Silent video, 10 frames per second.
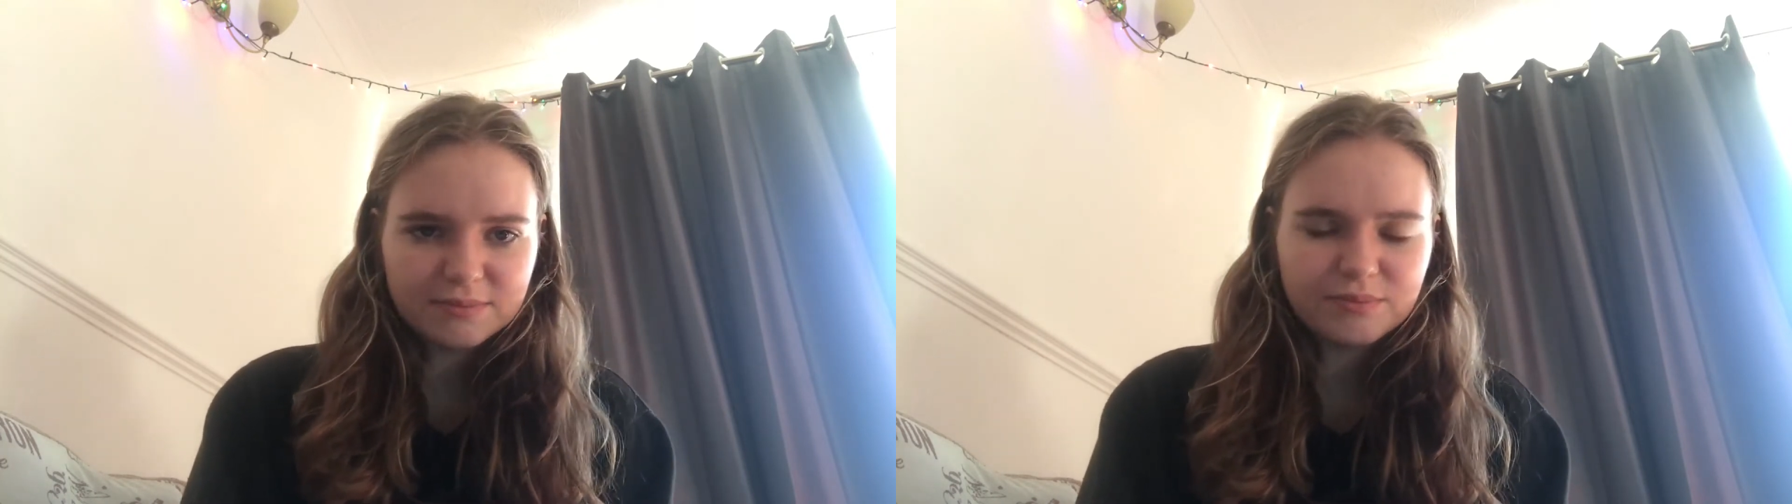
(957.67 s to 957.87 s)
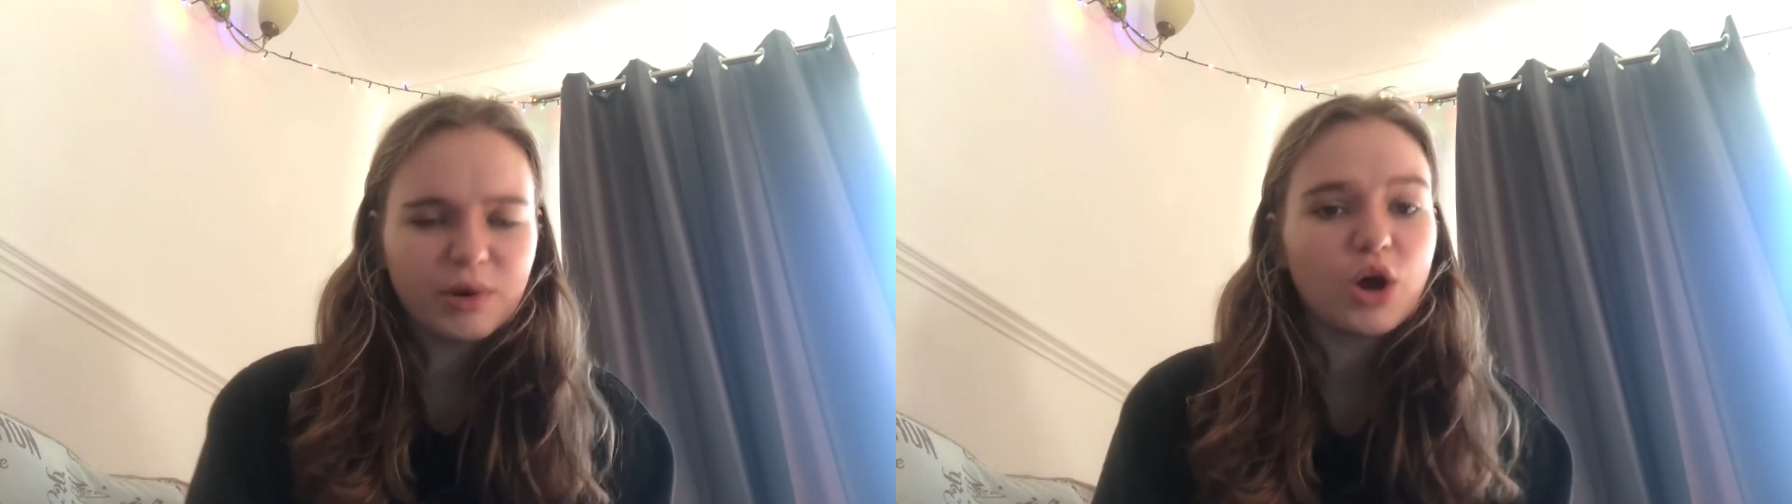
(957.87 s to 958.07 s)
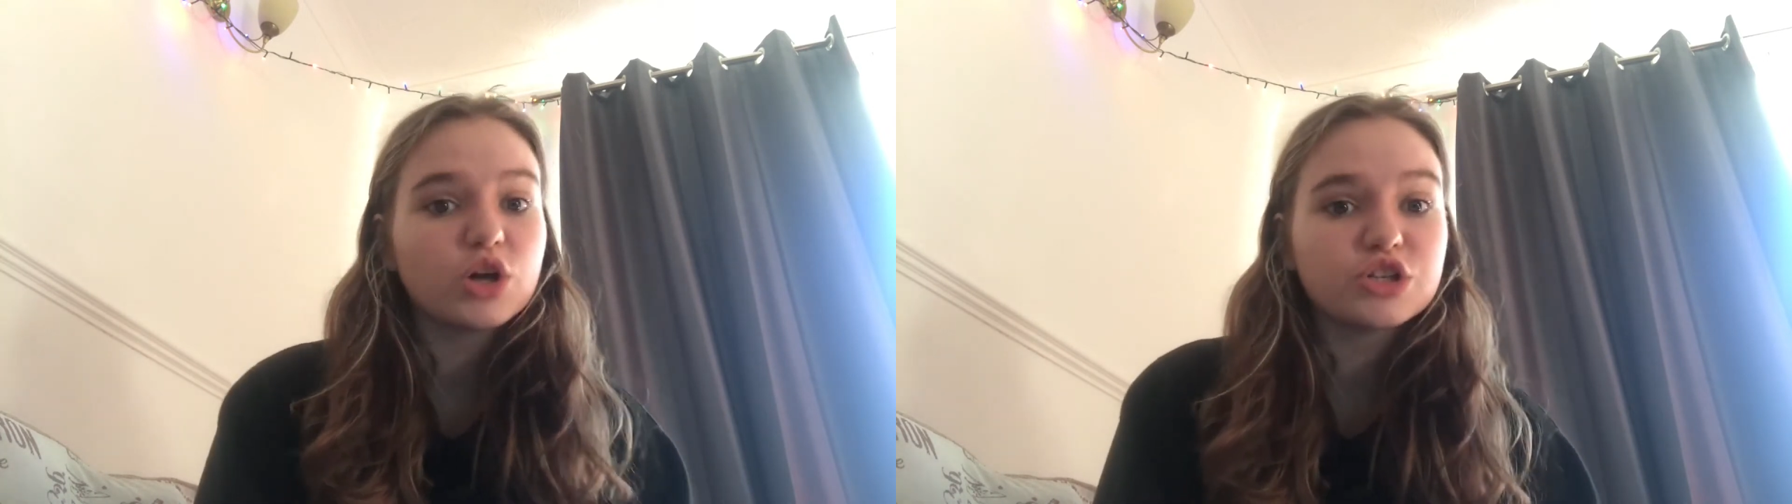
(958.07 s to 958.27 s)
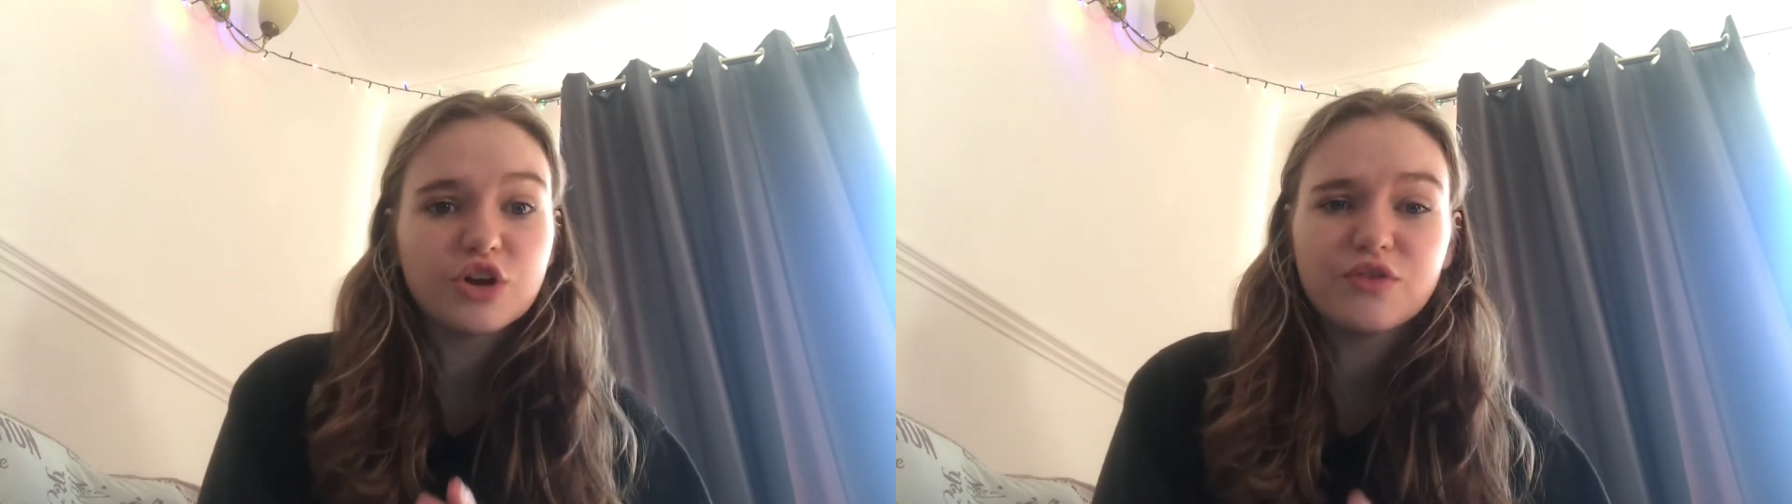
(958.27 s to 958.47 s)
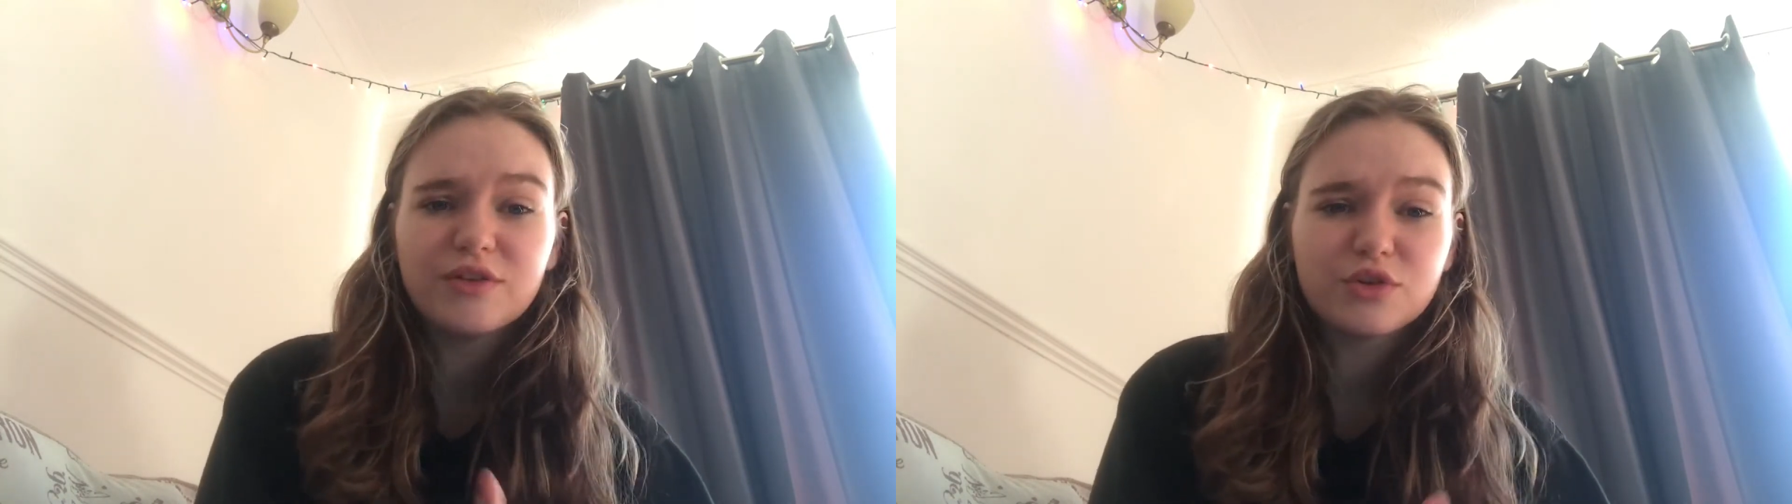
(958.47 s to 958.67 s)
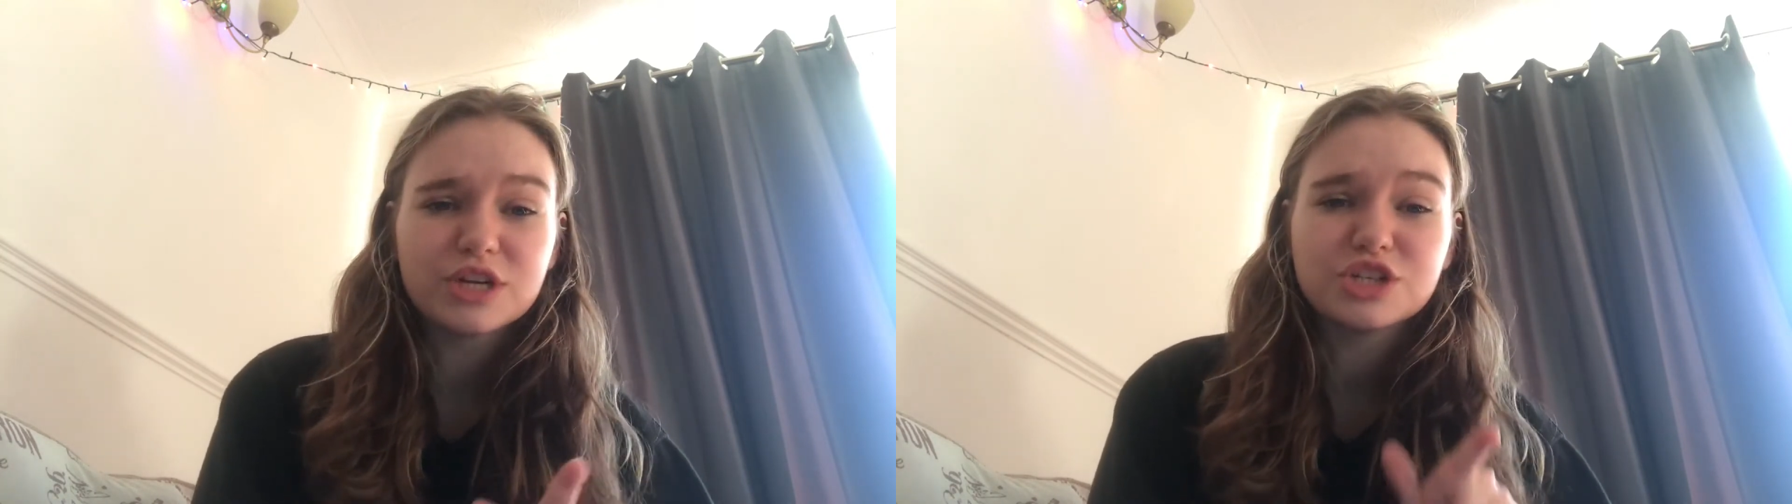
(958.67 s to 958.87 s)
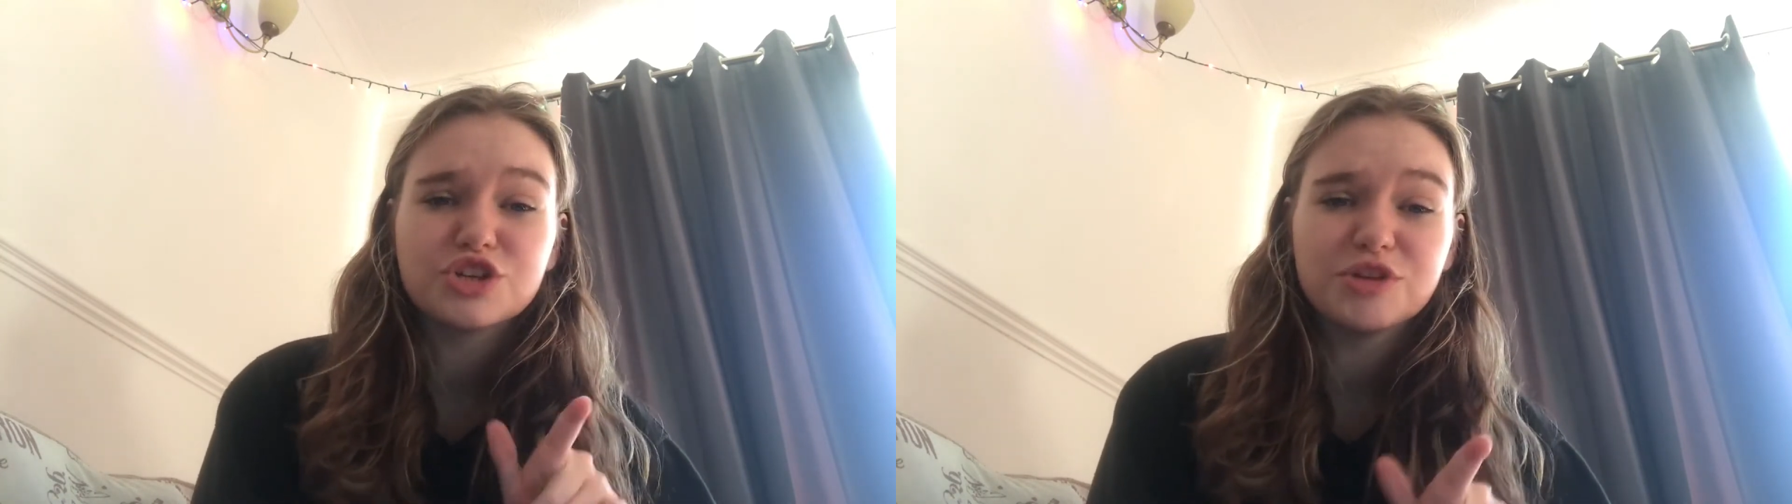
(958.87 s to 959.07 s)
But don't re-record it too